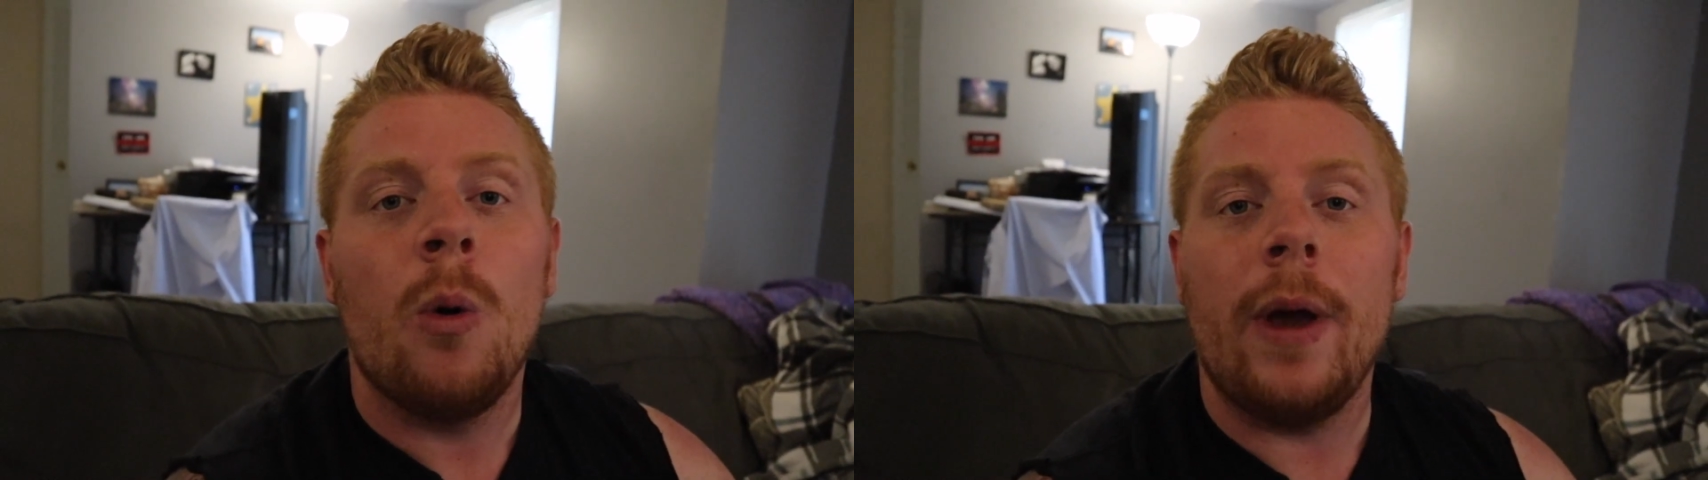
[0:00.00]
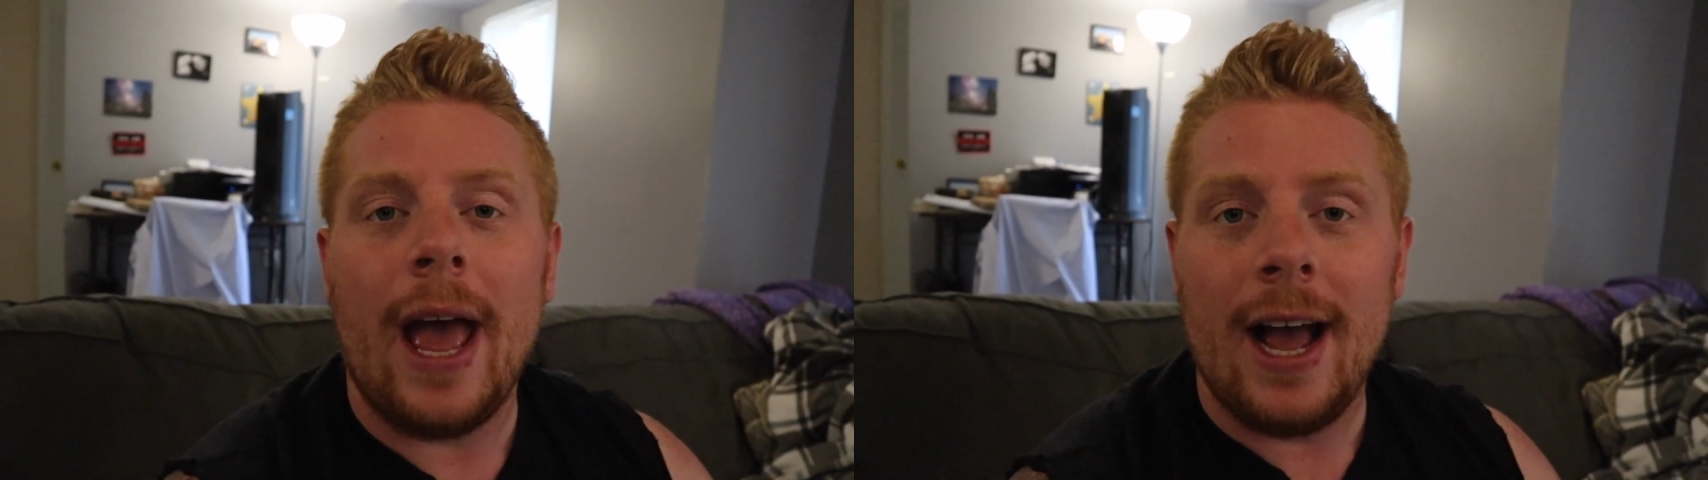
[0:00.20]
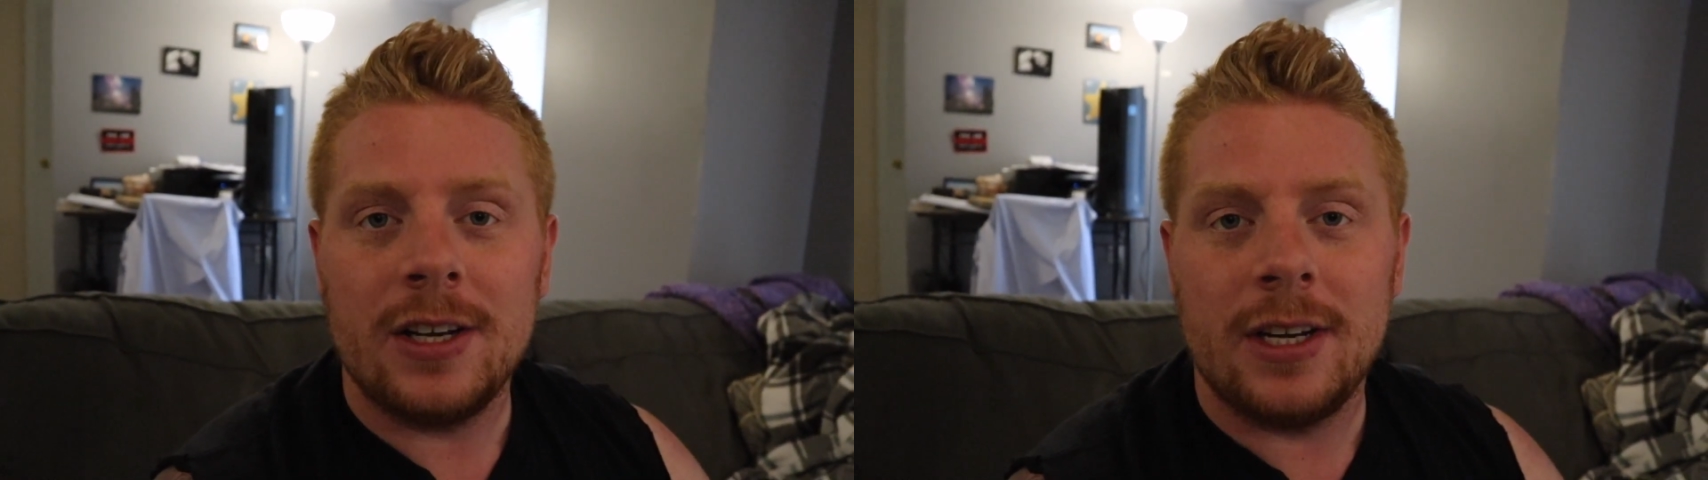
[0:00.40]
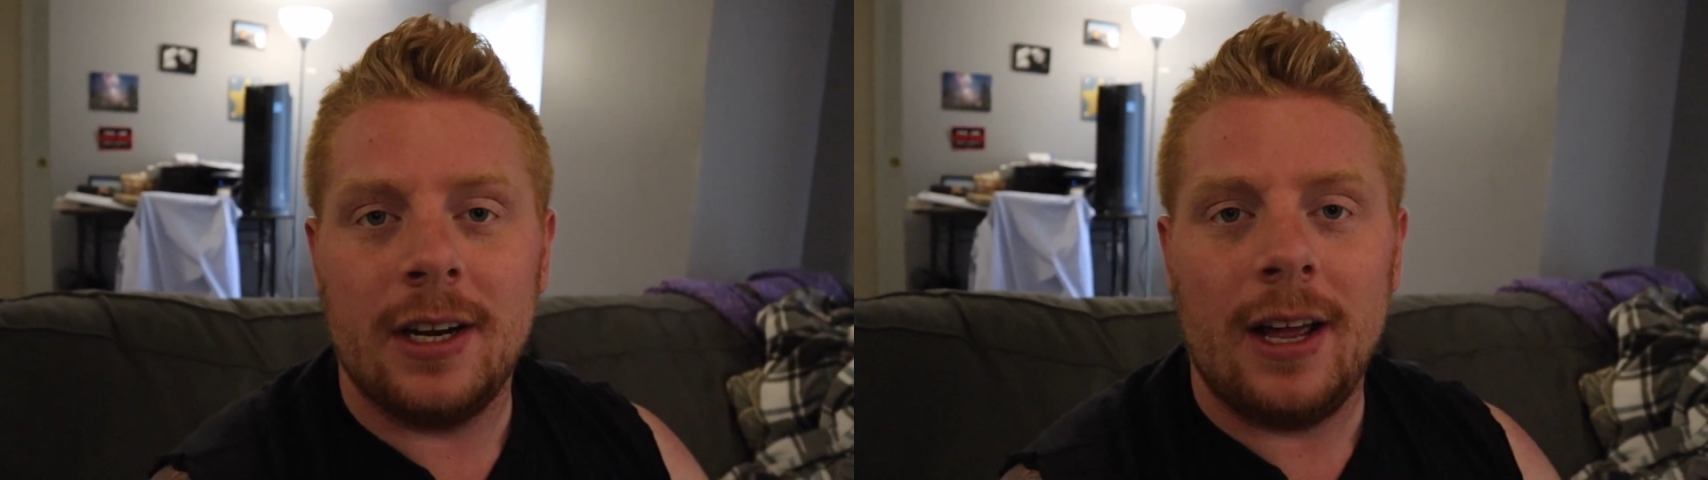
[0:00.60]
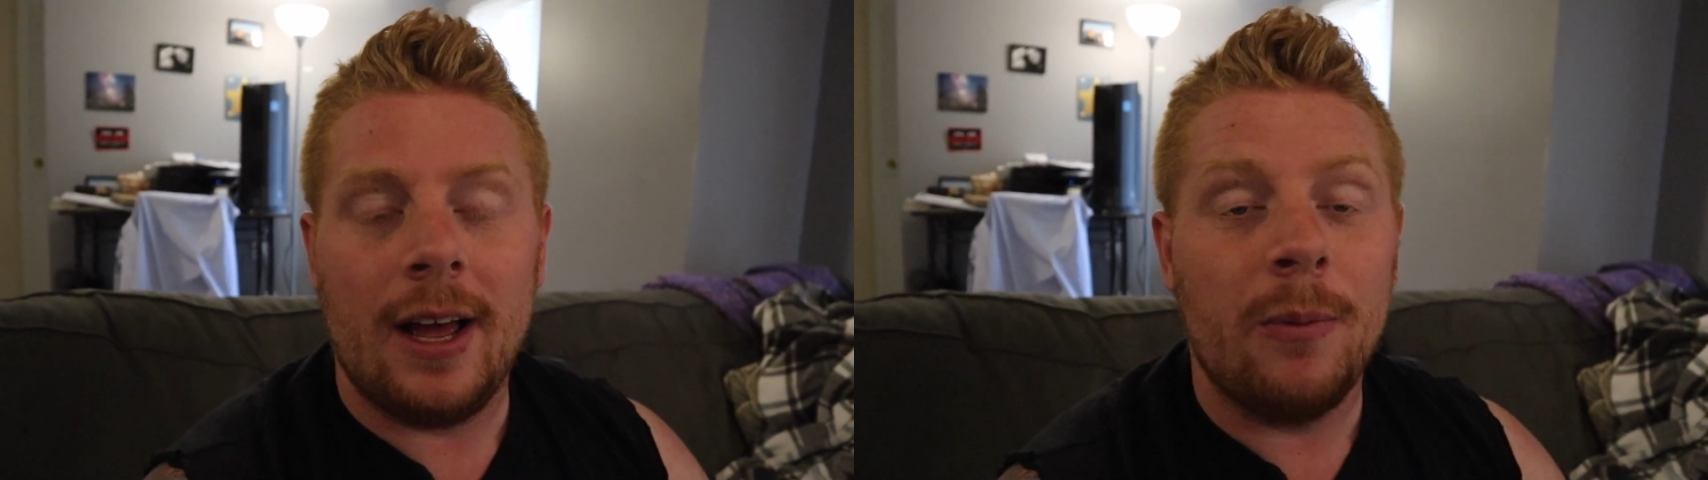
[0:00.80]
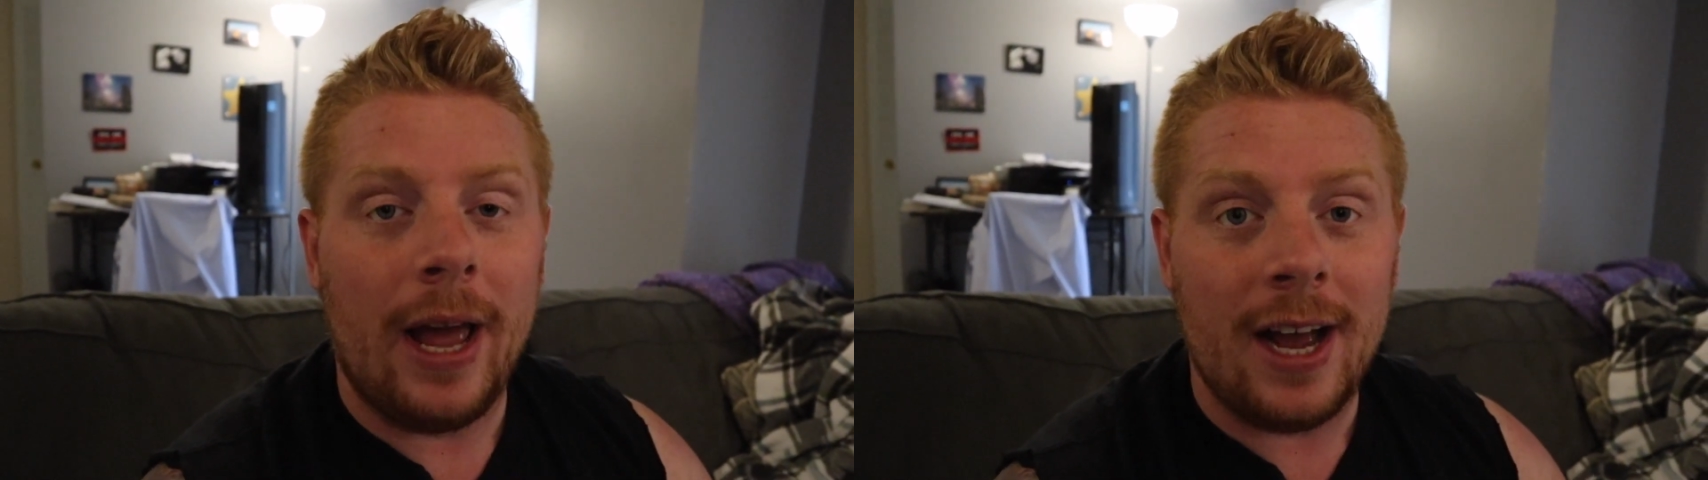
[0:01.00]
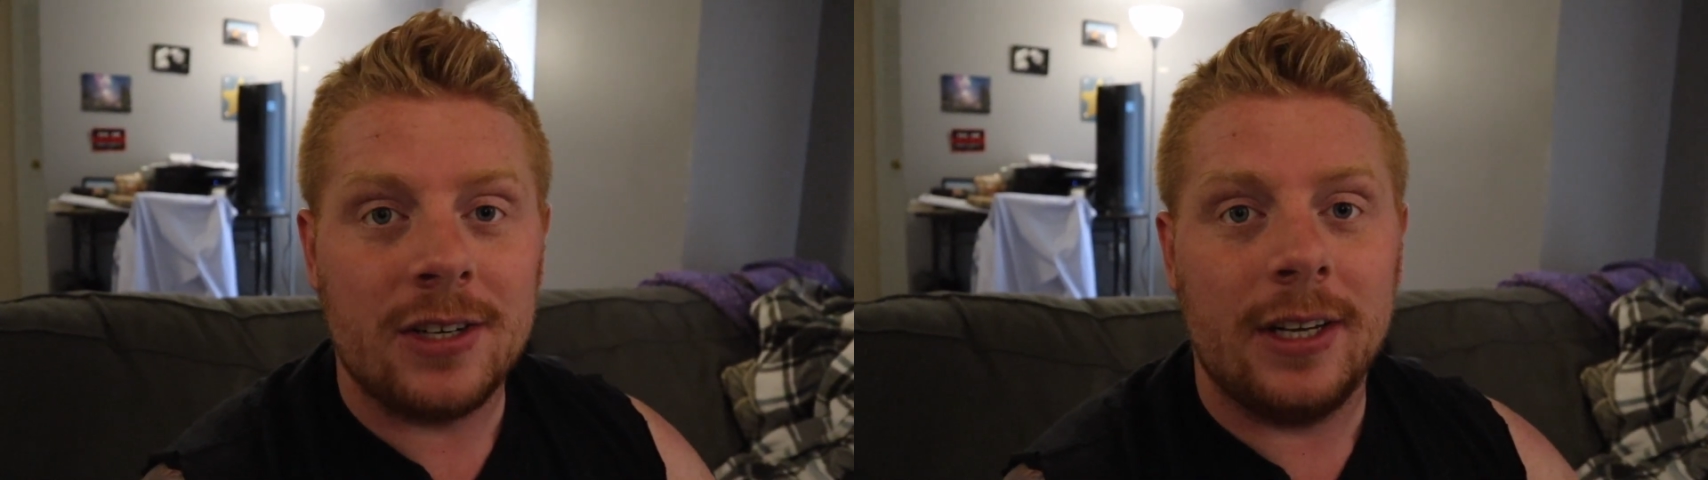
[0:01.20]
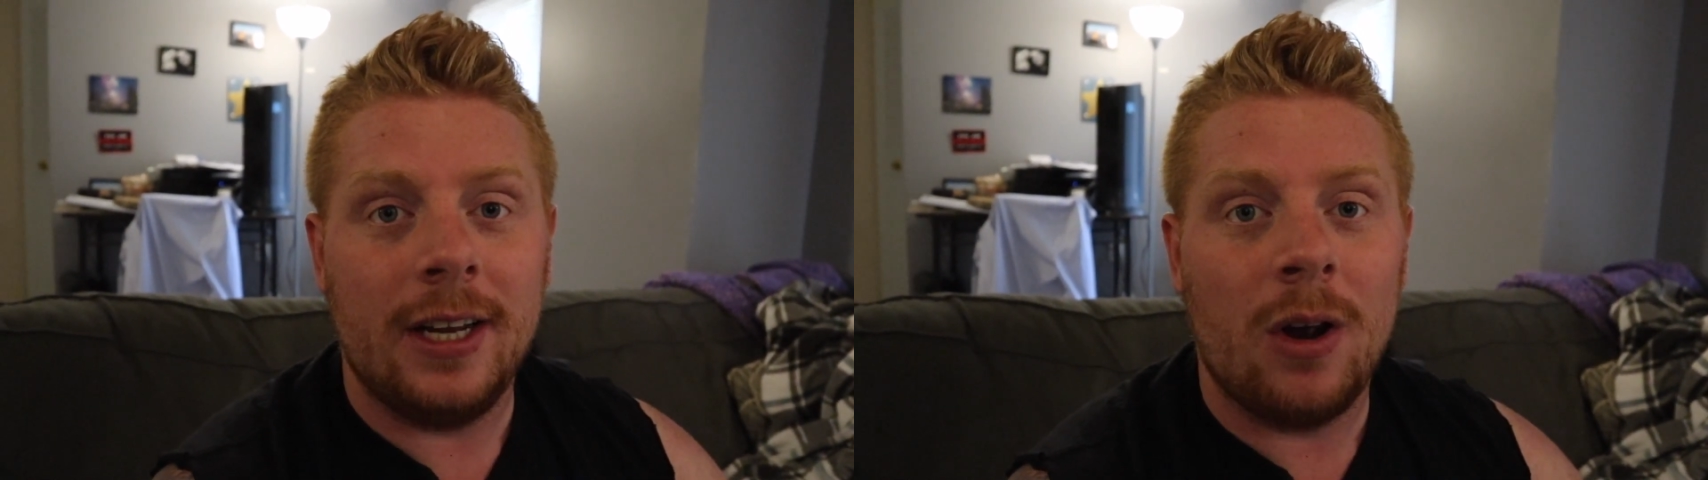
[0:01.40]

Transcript: We actually